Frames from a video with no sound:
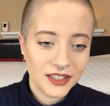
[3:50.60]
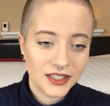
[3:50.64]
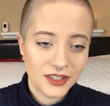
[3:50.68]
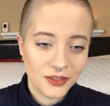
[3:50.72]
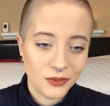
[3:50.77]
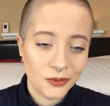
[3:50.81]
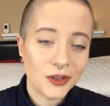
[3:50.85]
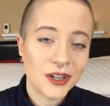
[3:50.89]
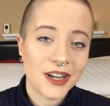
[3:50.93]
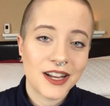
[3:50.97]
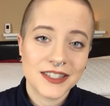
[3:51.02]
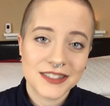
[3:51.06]

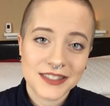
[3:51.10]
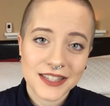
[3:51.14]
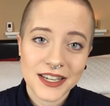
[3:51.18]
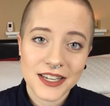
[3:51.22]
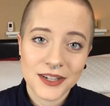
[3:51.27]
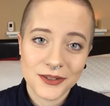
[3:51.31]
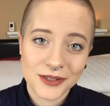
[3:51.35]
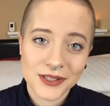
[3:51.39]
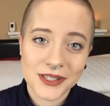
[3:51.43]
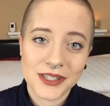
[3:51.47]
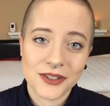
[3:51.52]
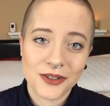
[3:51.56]
when I said
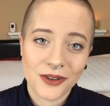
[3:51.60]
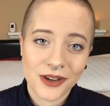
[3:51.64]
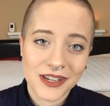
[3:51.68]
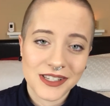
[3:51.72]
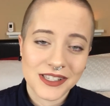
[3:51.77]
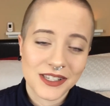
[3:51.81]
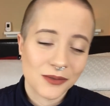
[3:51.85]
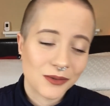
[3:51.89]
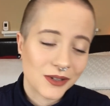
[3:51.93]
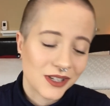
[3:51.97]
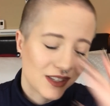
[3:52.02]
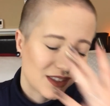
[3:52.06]
it was a
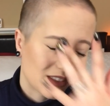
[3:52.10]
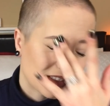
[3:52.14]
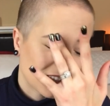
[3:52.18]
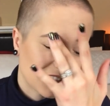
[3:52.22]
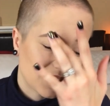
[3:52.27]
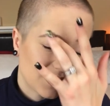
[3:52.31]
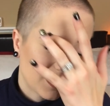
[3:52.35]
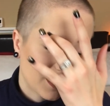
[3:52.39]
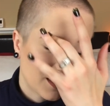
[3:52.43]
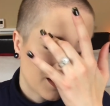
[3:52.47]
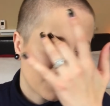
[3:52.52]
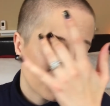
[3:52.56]
crazy week,
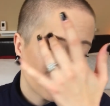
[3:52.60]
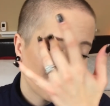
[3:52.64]
then